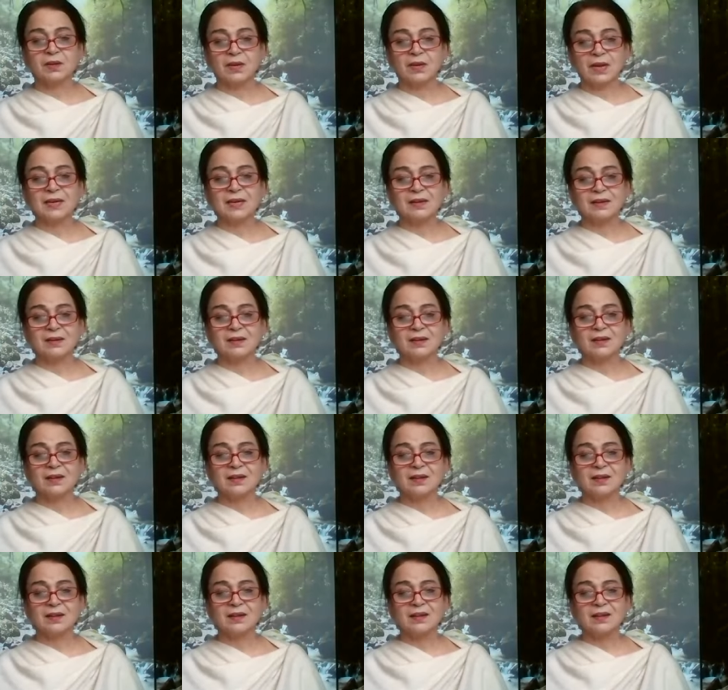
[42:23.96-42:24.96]
Right?
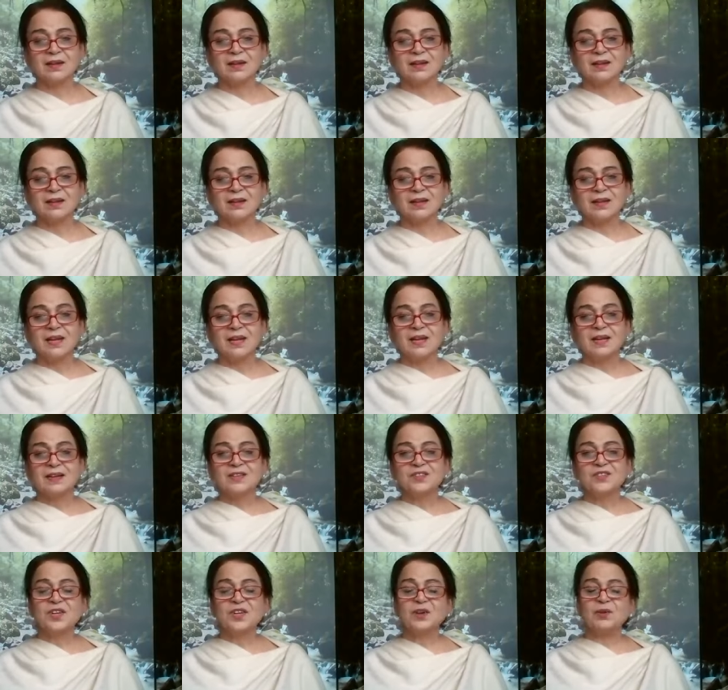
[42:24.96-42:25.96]

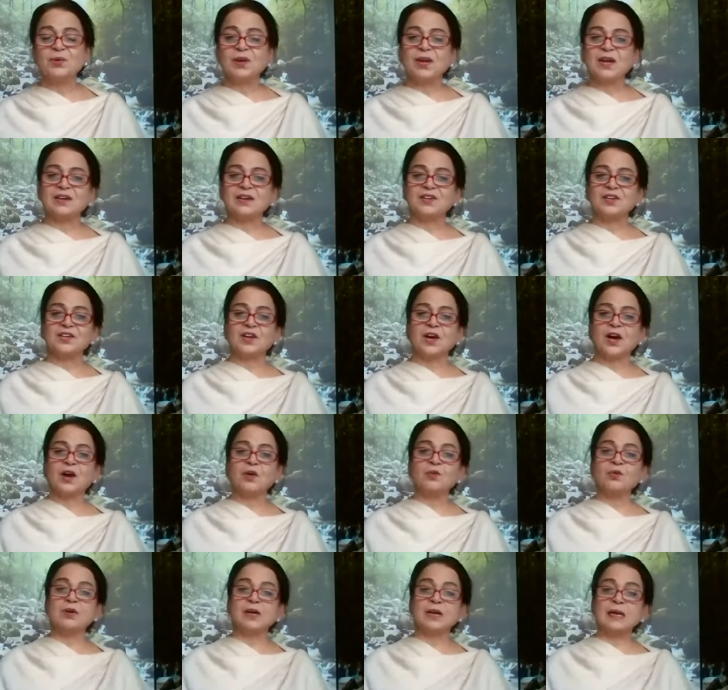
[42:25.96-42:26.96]
See, look at it,
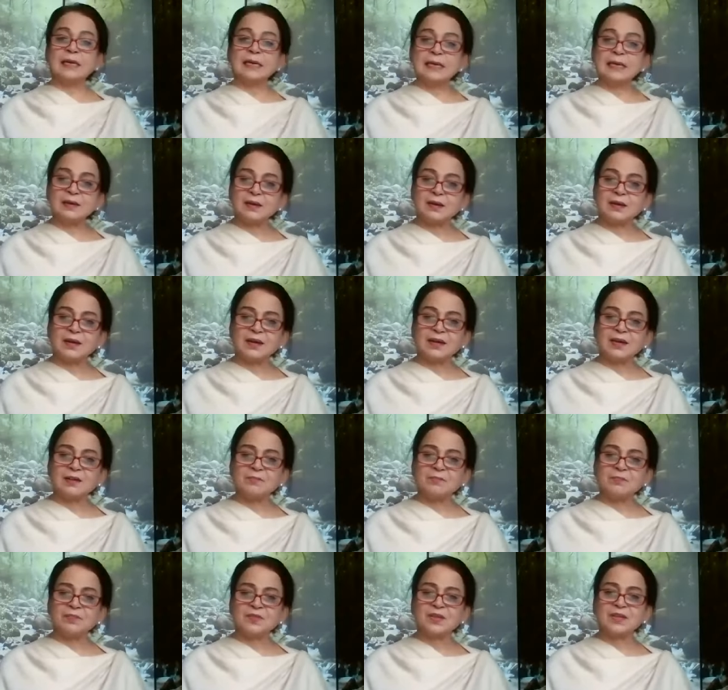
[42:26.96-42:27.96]
how
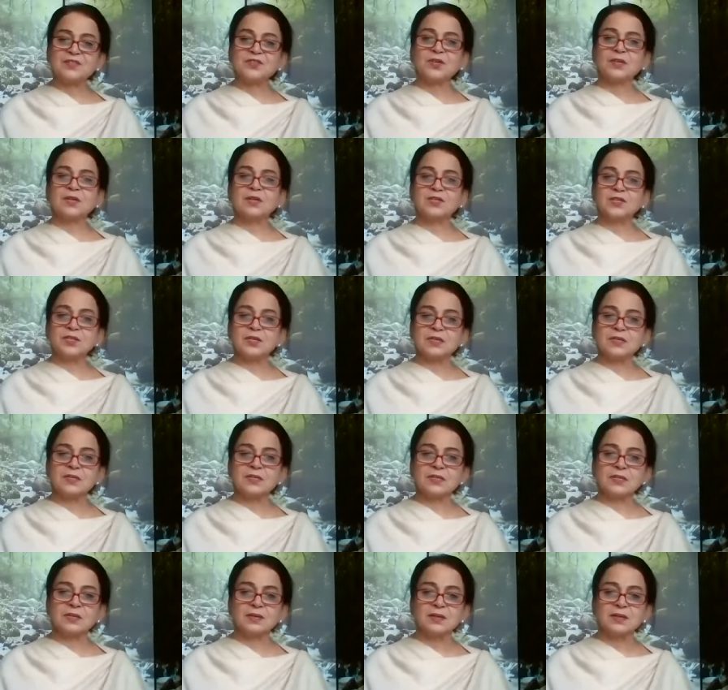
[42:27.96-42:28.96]
clearly these
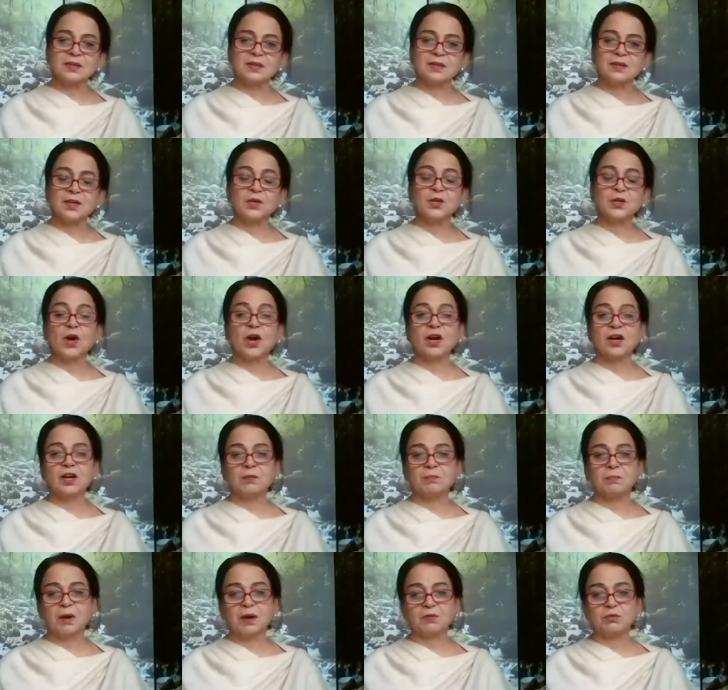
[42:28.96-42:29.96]
rishis, they
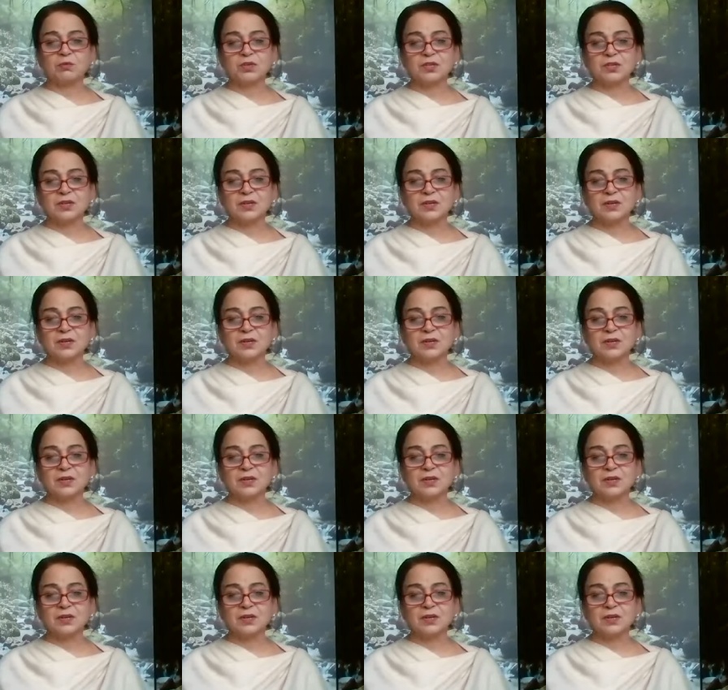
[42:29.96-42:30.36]
talk about